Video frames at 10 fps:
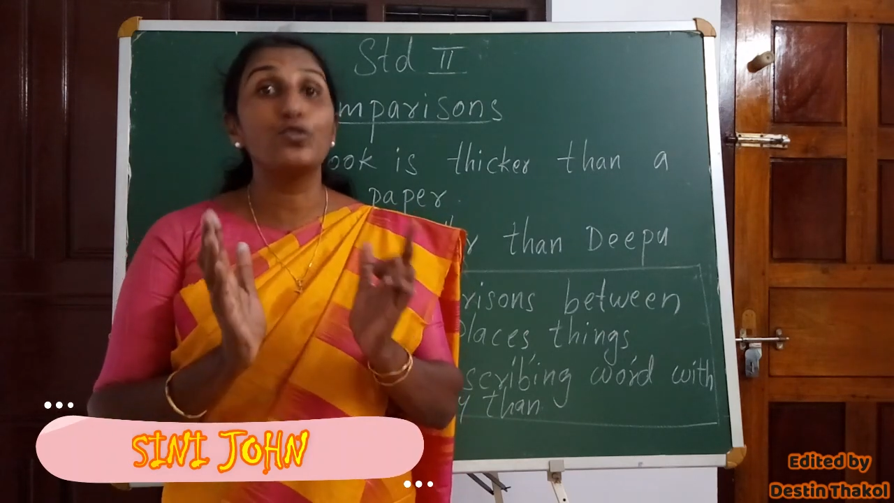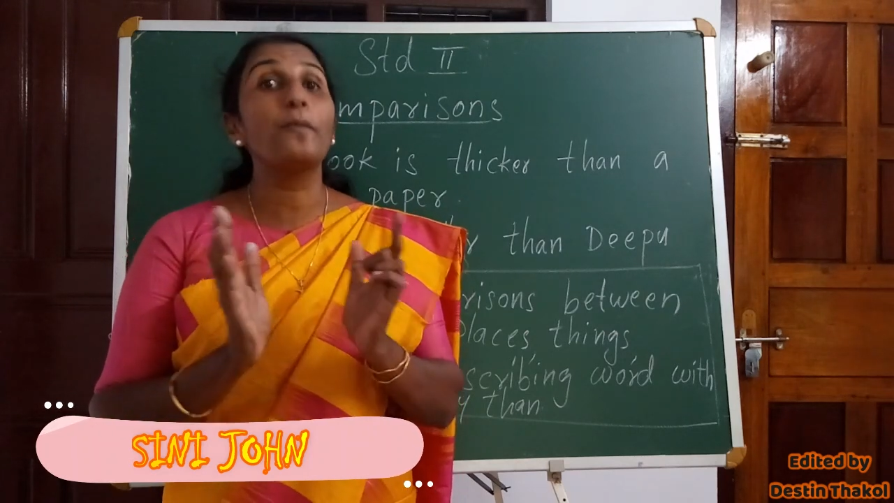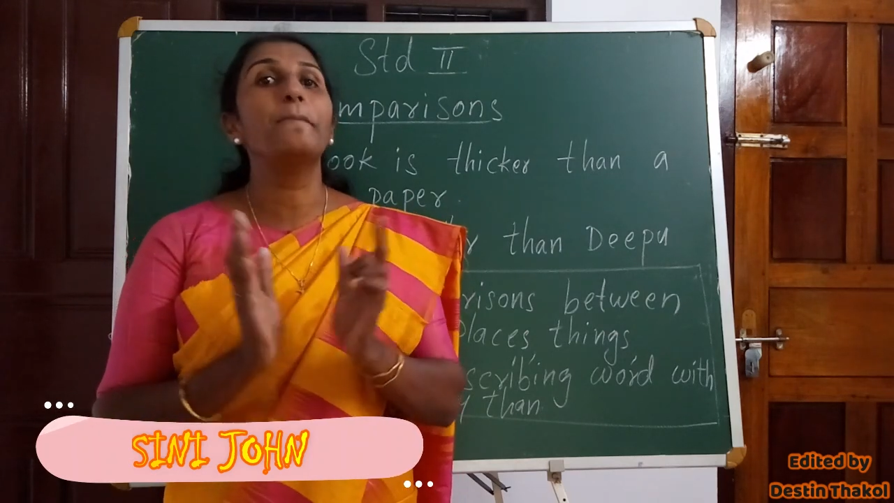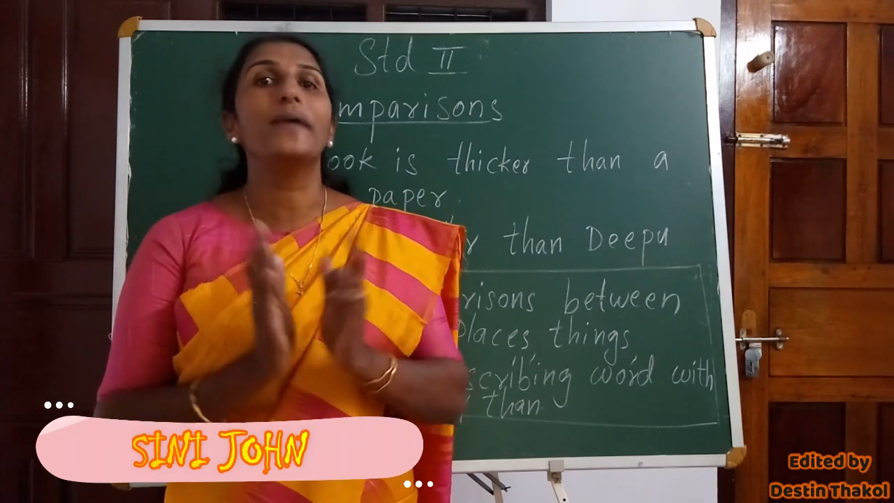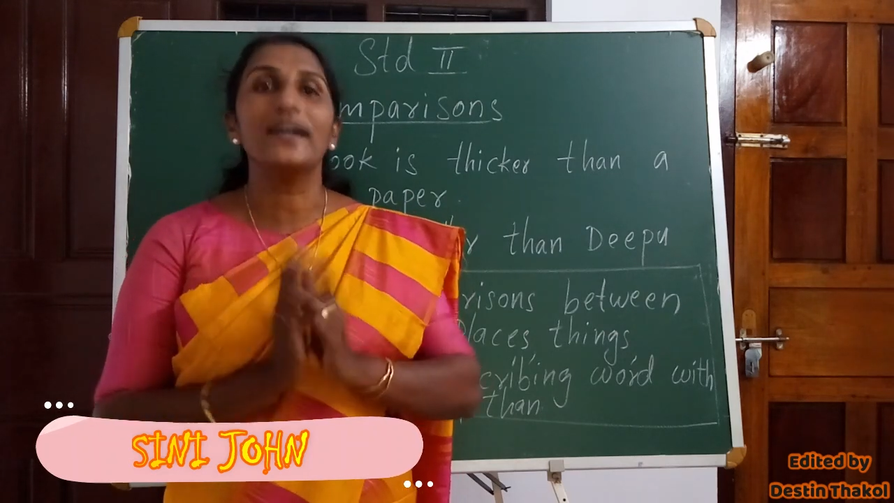
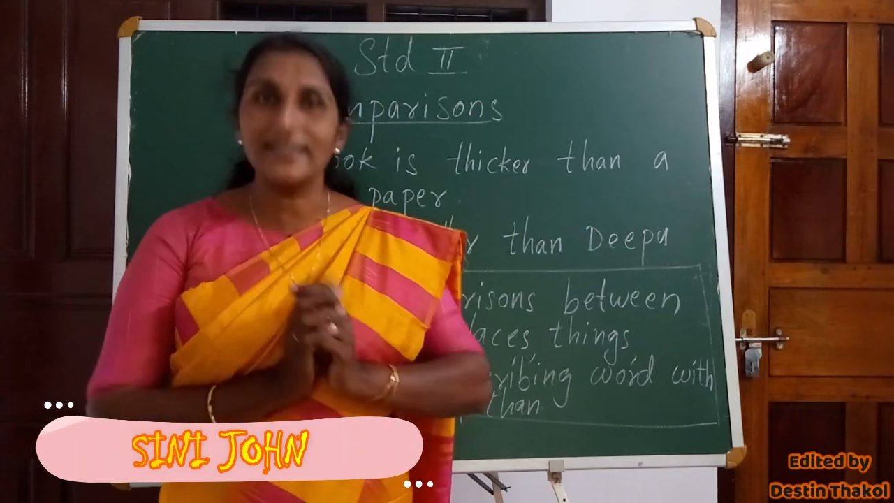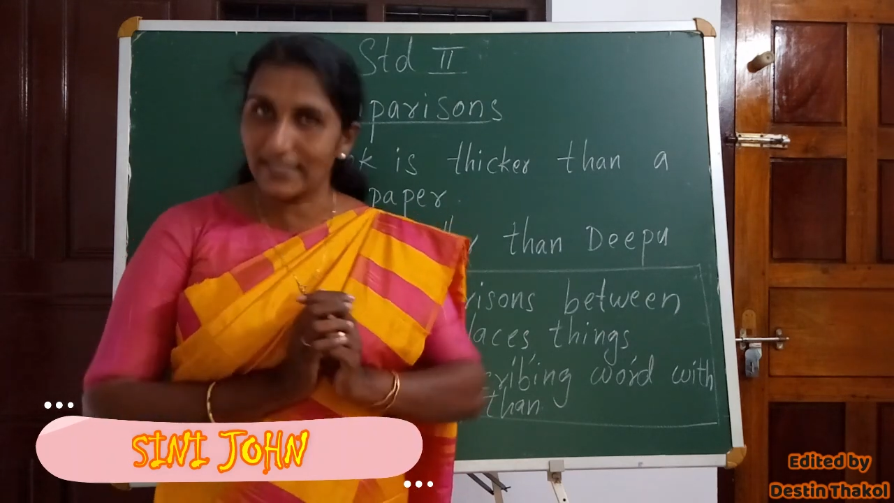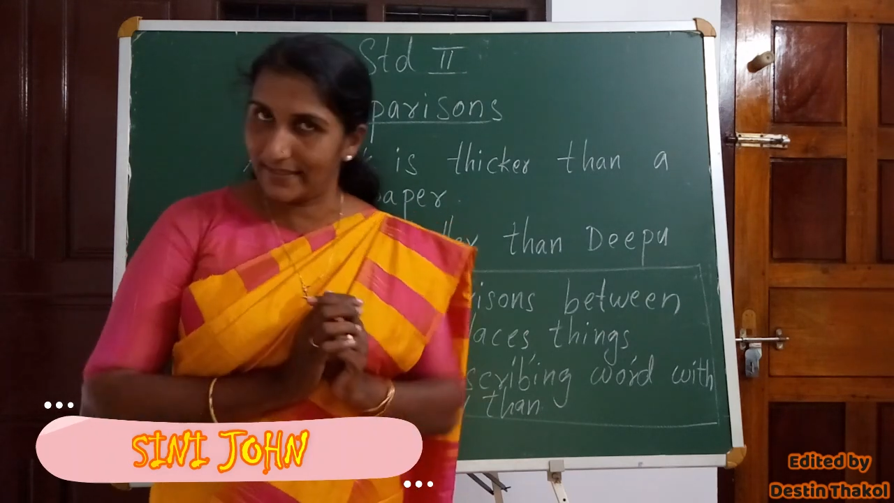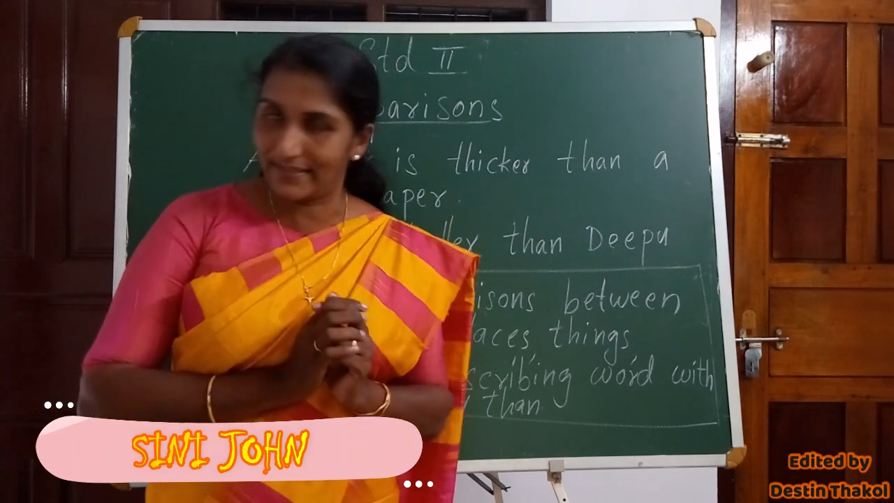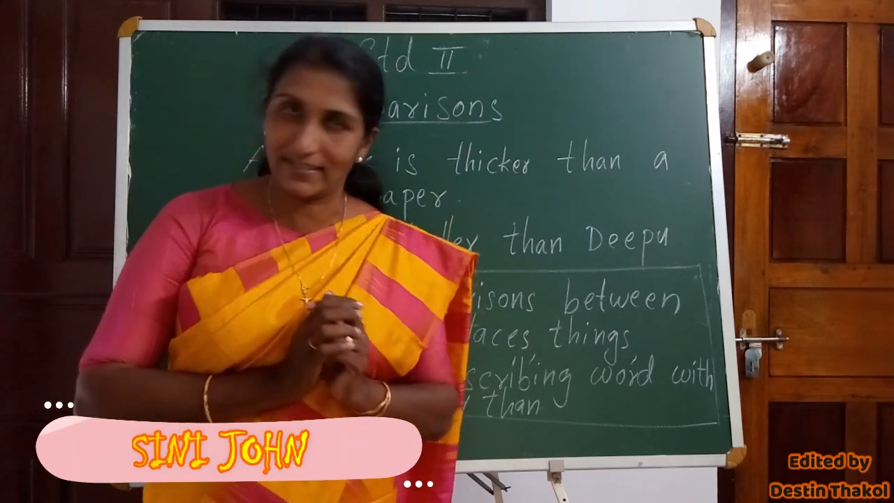two
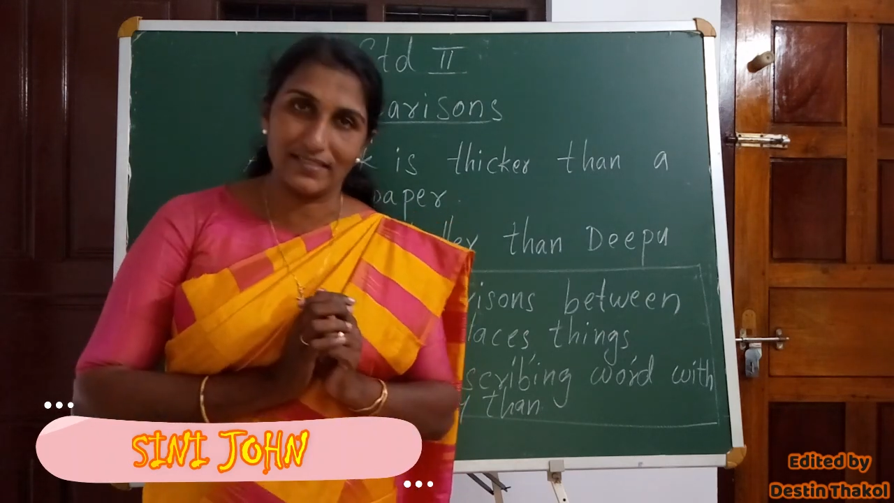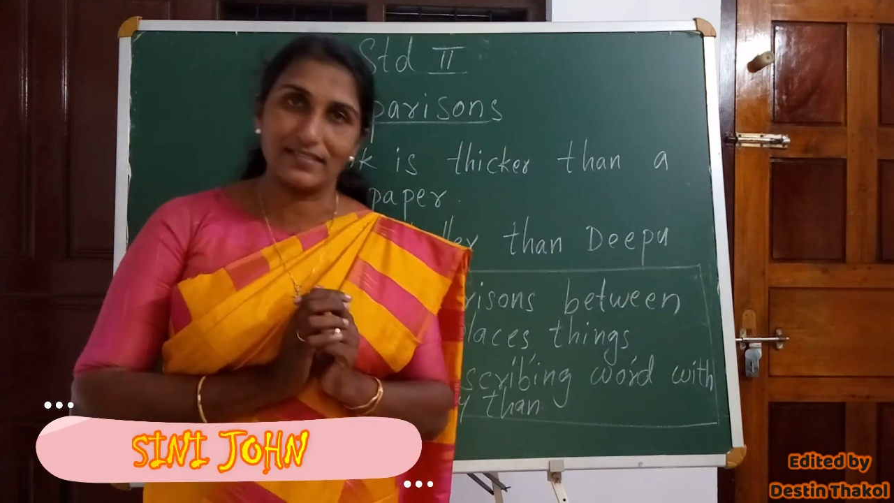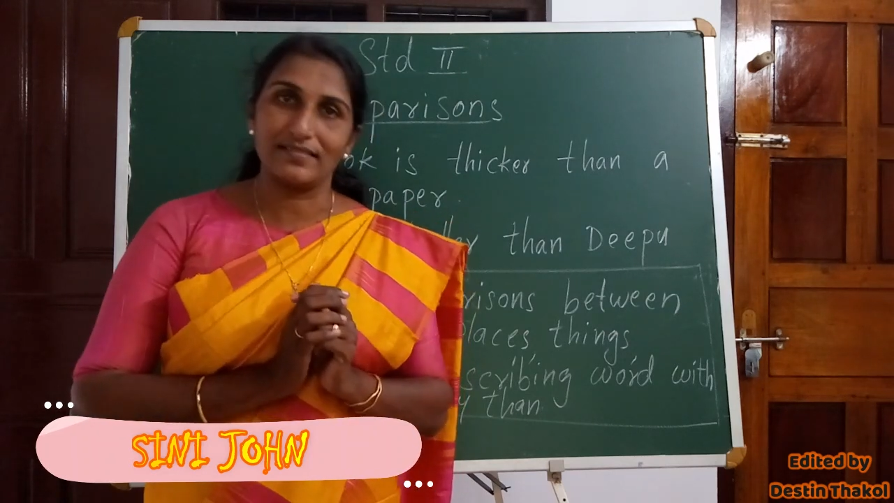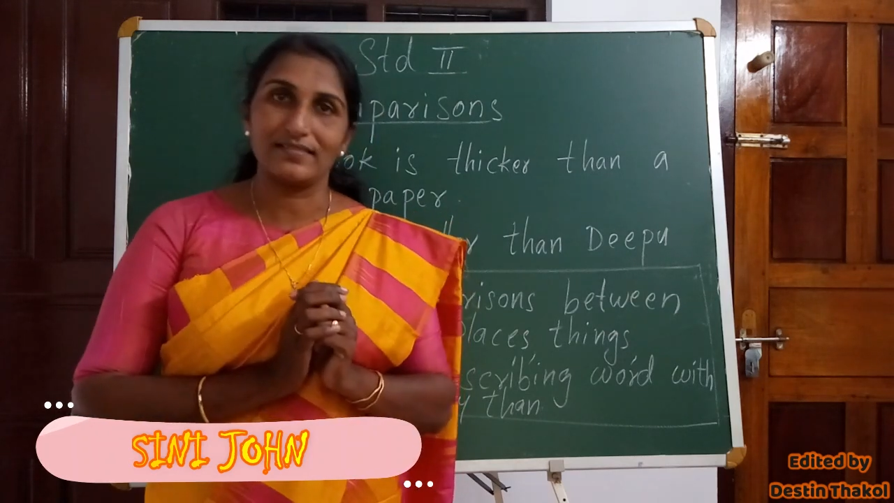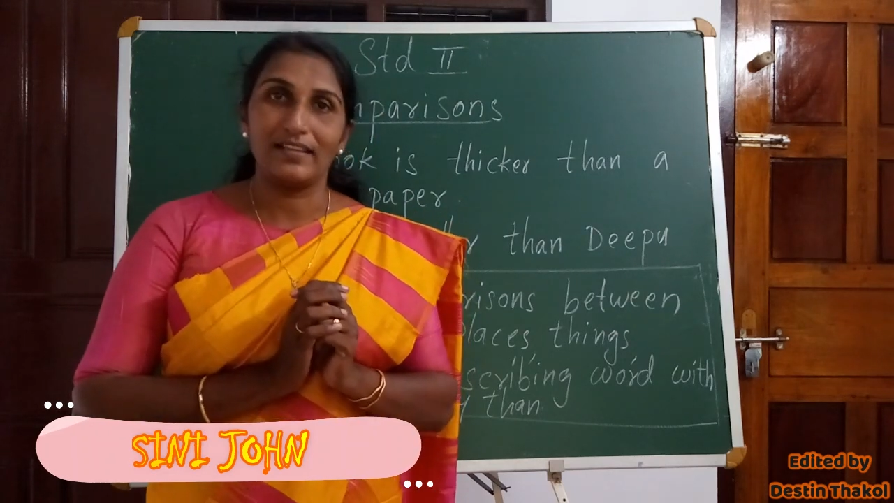persons.